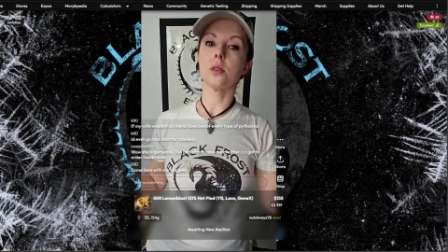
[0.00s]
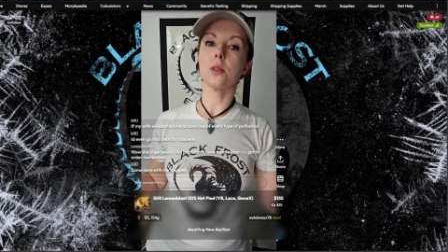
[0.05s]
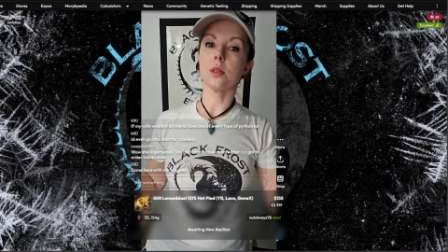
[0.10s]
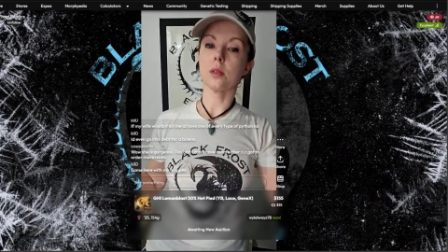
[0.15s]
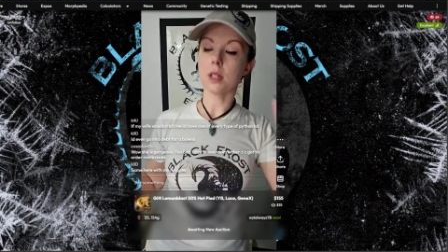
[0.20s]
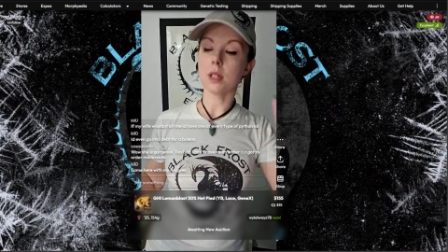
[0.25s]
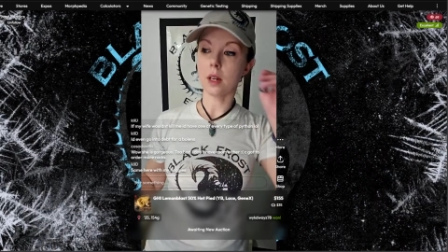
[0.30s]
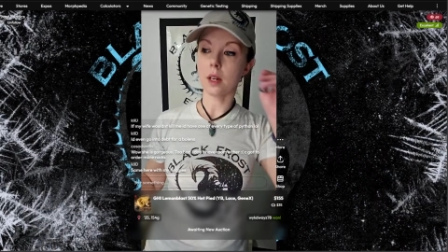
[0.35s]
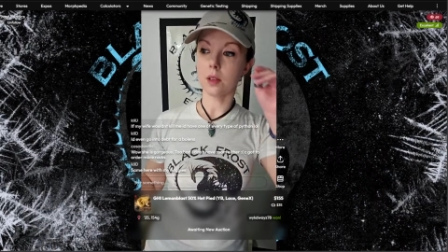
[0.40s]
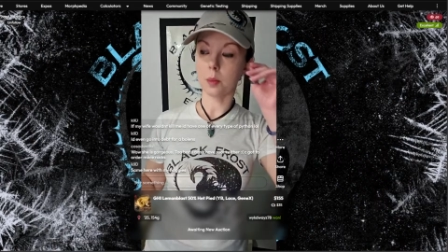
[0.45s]

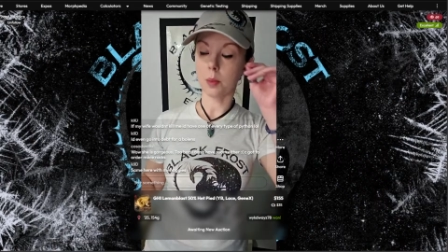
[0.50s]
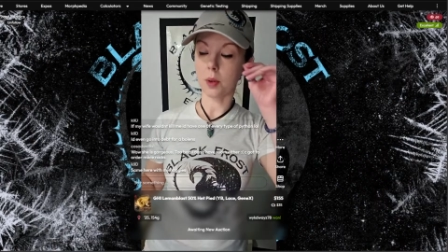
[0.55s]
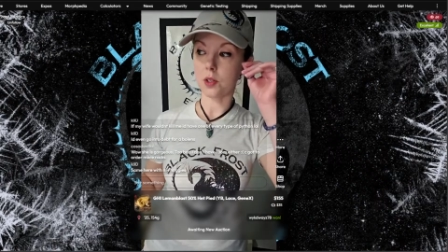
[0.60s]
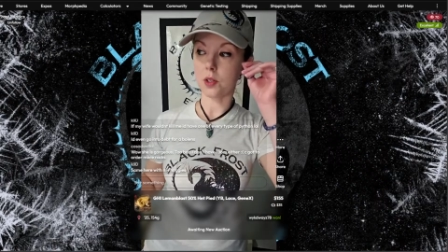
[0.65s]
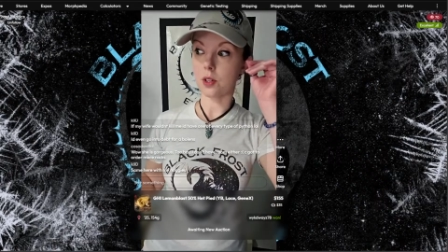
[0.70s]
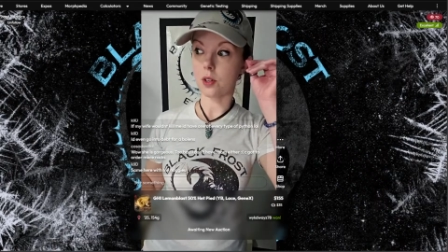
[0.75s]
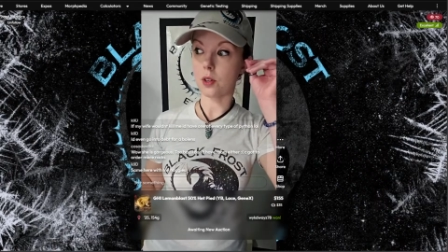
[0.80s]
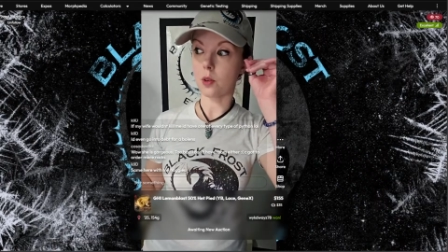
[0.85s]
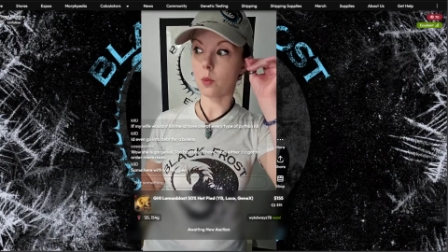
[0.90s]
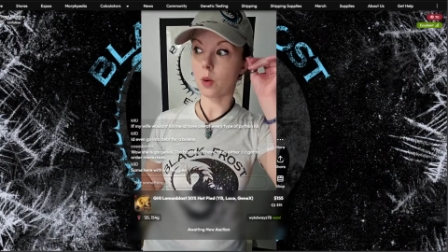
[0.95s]
the
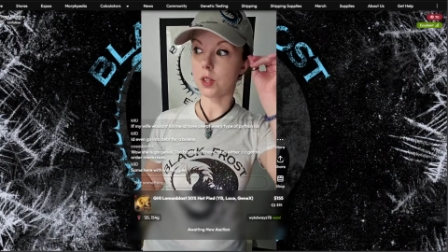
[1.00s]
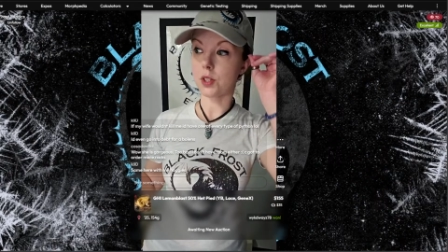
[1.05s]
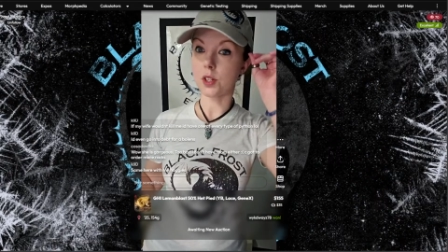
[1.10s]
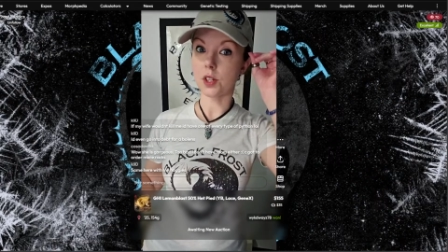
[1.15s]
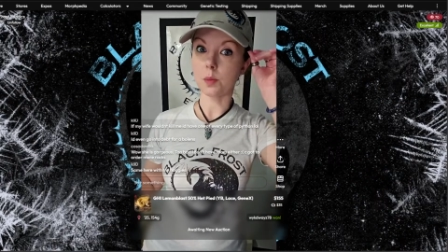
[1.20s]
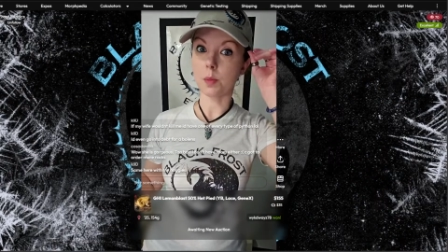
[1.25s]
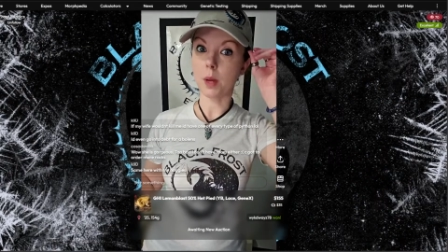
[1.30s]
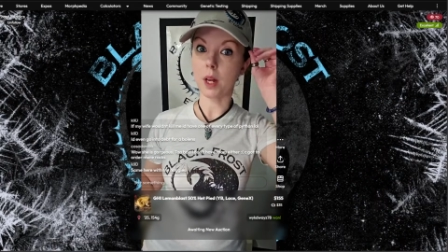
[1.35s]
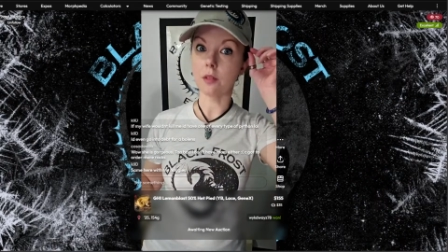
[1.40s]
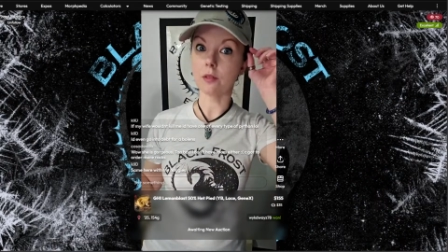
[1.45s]
person who wants to
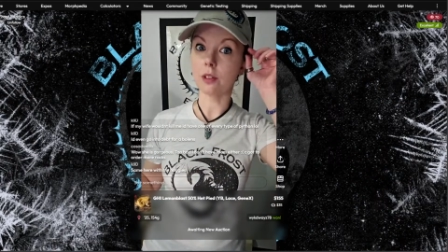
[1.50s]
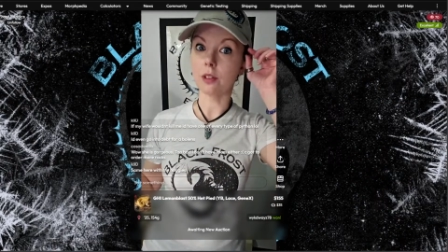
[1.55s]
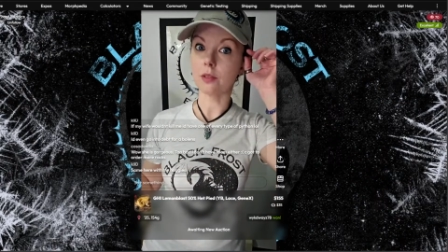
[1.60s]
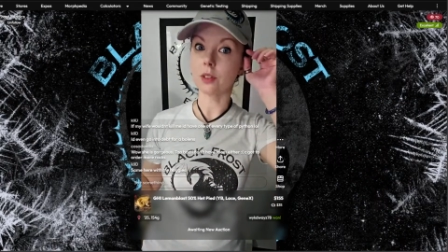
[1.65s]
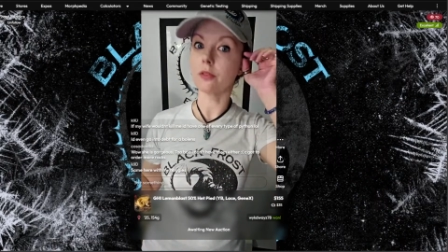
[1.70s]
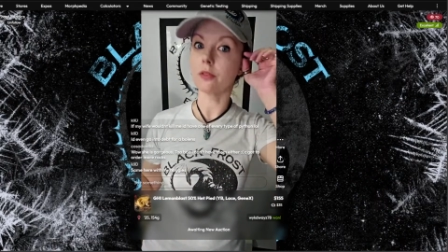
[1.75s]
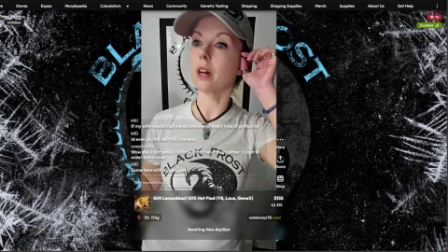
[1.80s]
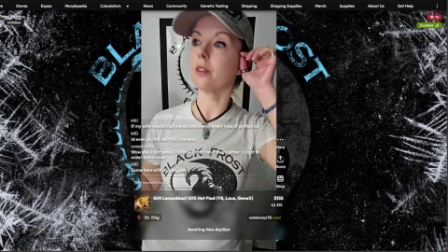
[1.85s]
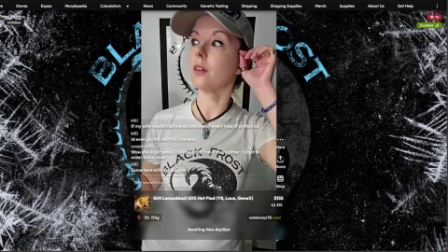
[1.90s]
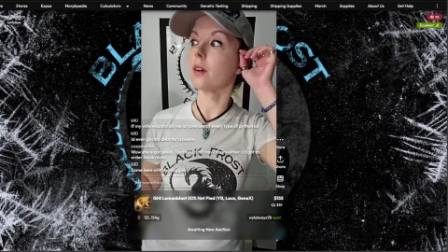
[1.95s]
spend
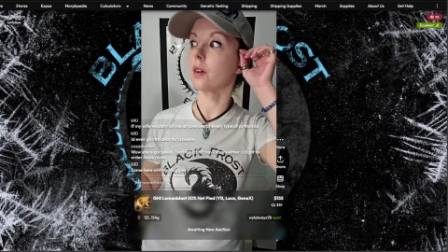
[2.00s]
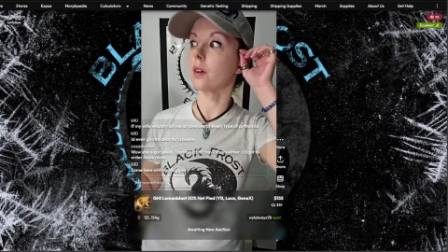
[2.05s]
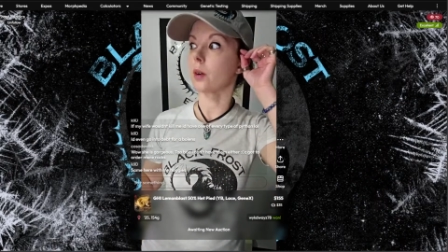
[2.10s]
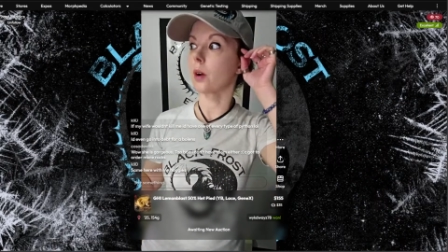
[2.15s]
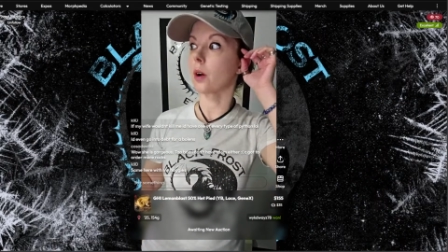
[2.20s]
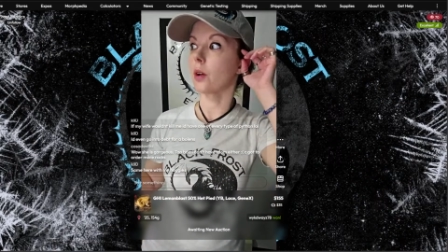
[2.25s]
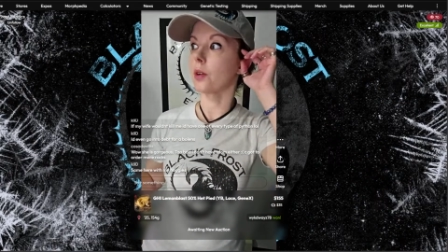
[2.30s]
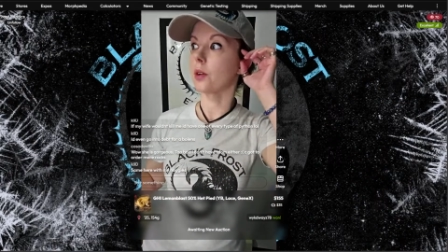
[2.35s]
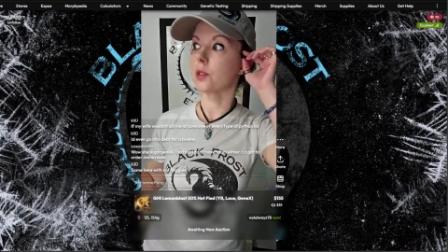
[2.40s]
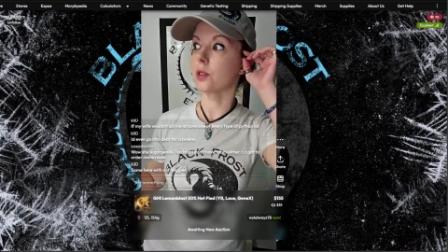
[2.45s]

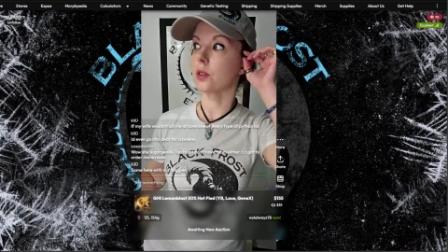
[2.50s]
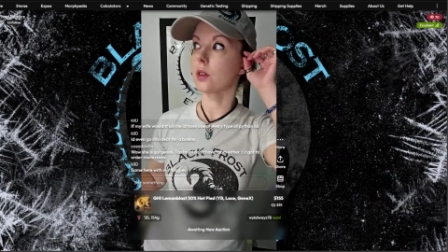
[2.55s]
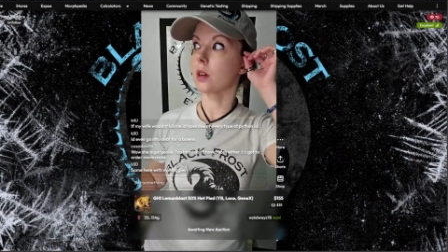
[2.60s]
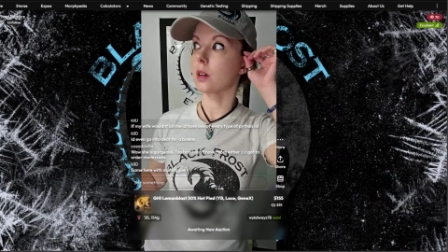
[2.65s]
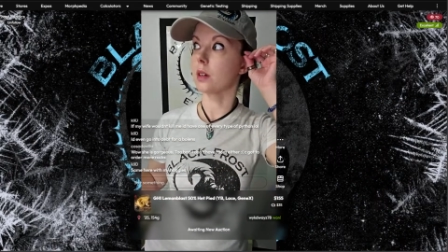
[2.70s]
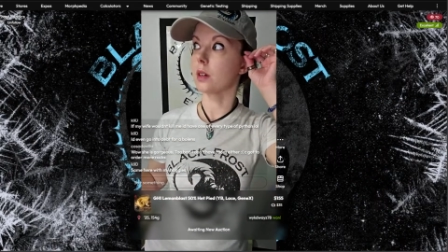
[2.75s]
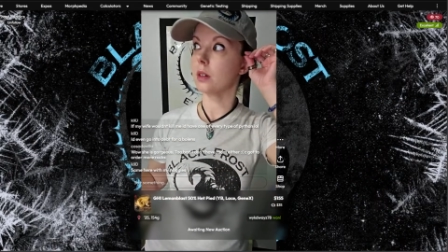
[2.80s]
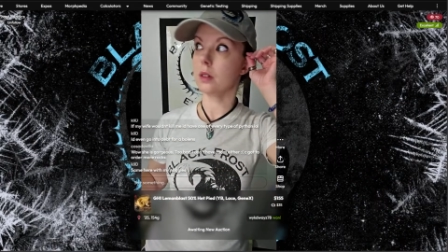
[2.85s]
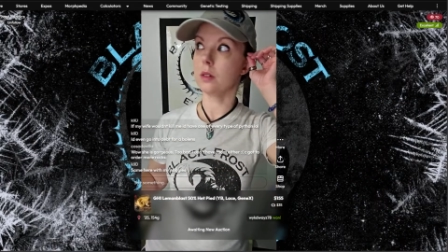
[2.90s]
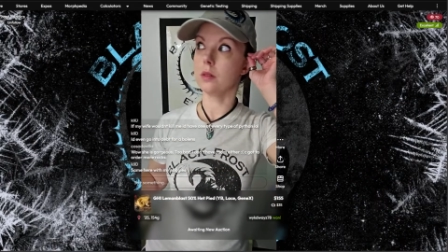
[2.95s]
$5,500
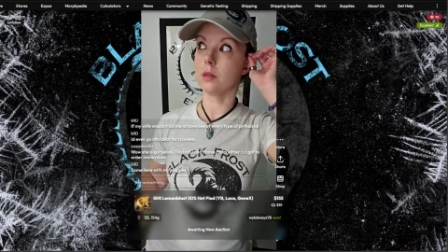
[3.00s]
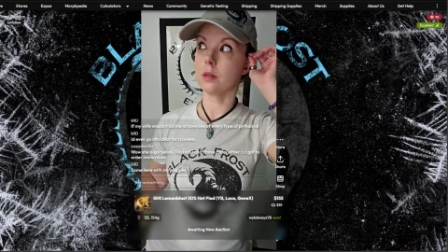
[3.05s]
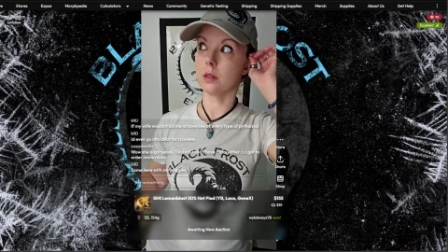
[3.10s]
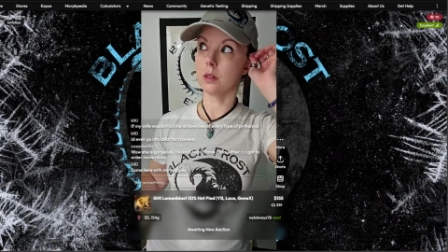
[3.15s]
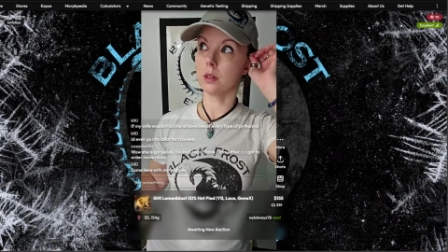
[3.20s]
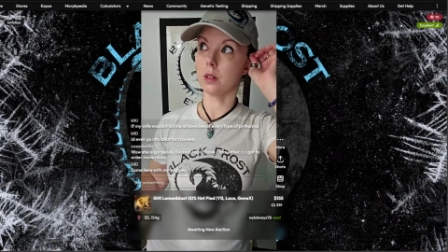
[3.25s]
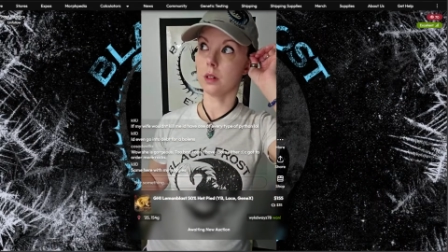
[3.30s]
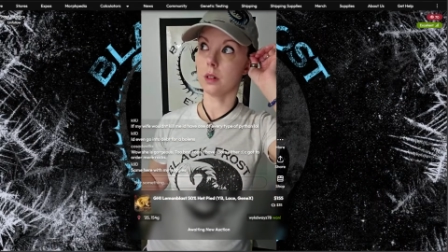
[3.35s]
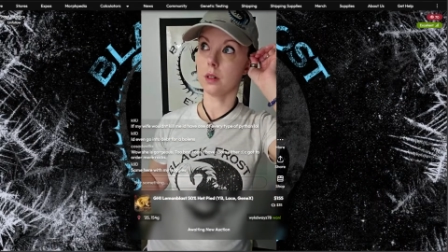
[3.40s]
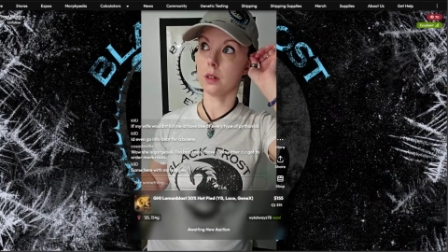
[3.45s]
on
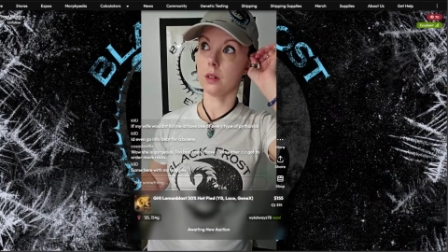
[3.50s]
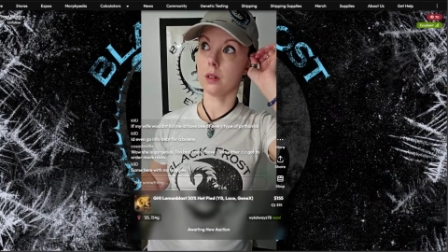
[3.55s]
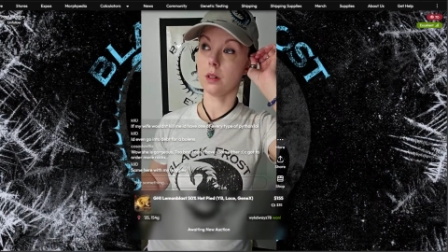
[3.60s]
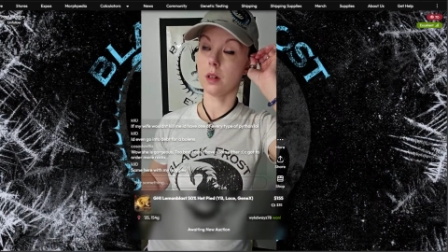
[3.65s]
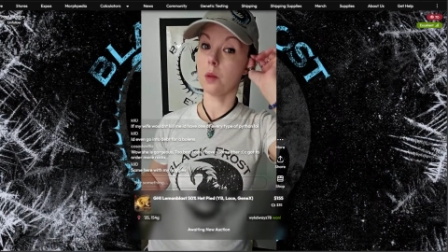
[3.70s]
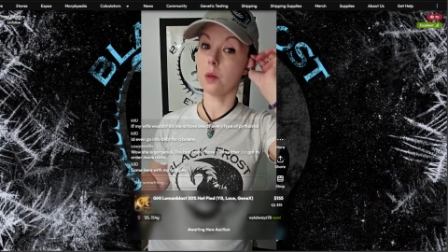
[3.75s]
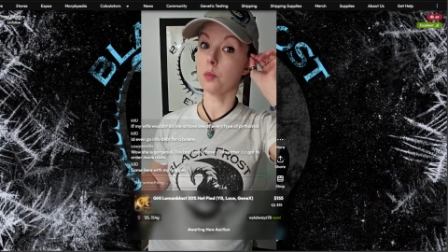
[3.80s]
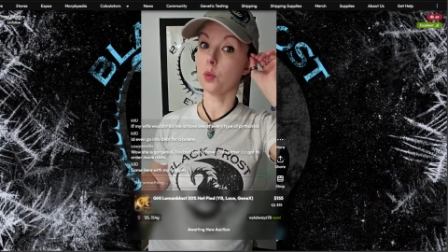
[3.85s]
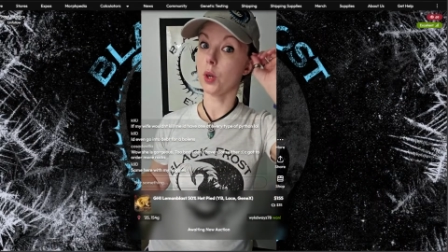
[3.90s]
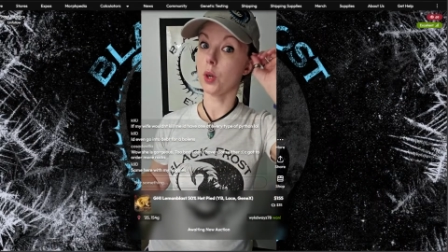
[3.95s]

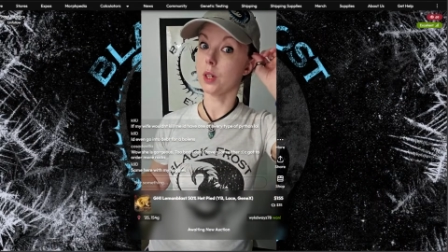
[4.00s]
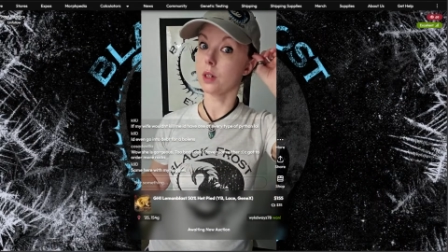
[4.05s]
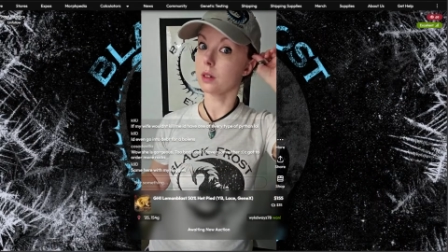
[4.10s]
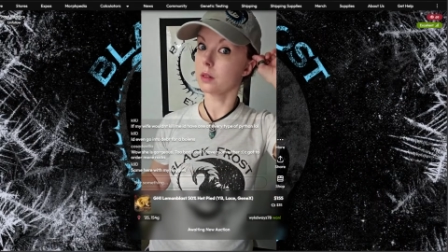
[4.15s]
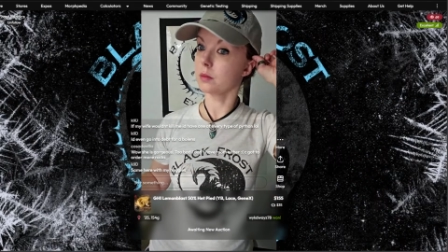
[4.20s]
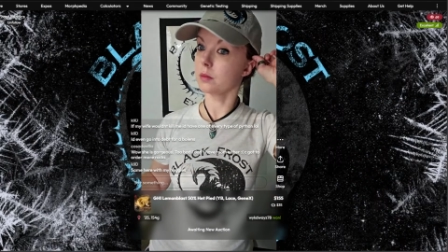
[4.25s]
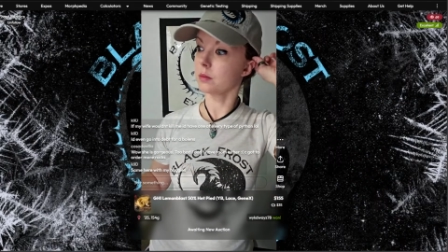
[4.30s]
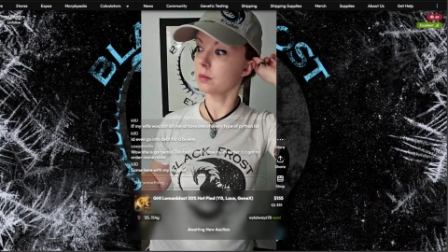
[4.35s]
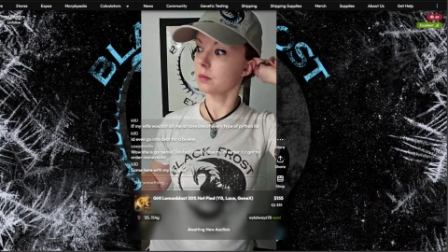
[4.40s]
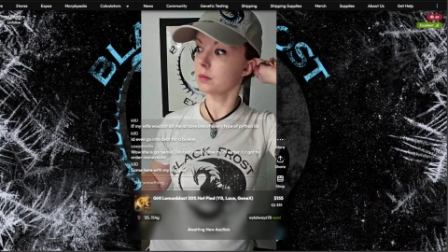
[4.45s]
a Boiga